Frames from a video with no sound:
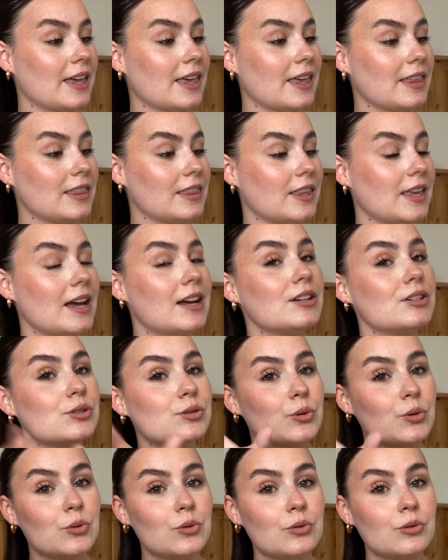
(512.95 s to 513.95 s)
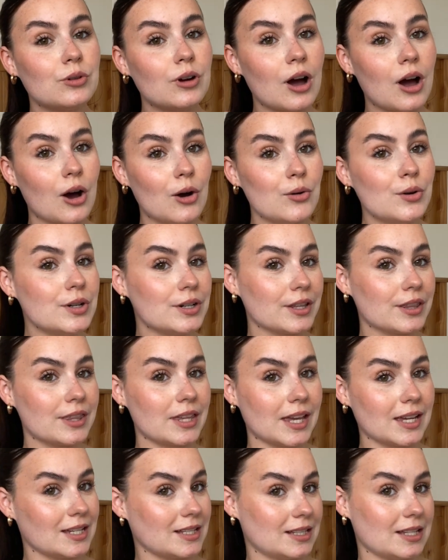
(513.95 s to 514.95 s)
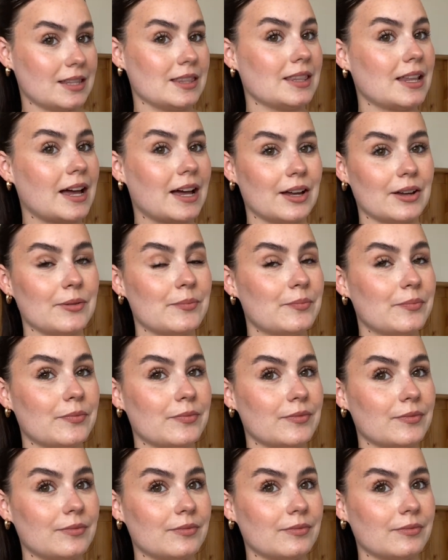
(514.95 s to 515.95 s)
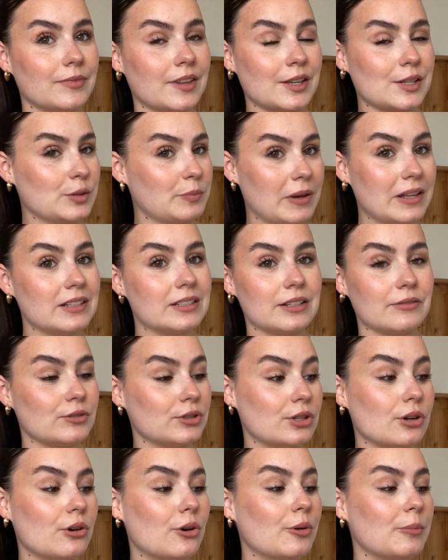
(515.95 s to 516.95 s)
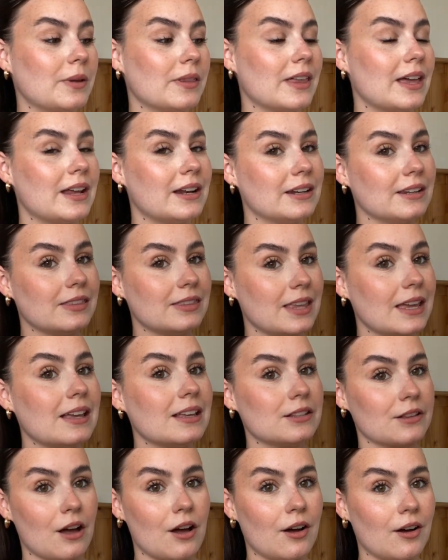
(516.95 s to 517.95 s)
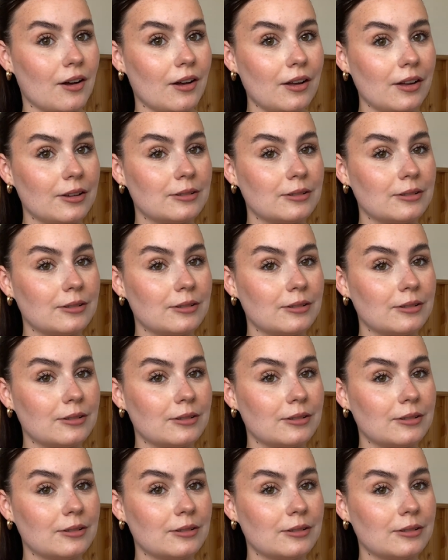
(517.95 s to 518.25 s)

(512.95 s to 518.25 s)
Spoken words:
the actual holder thing isn't that expensive at all, but then these are.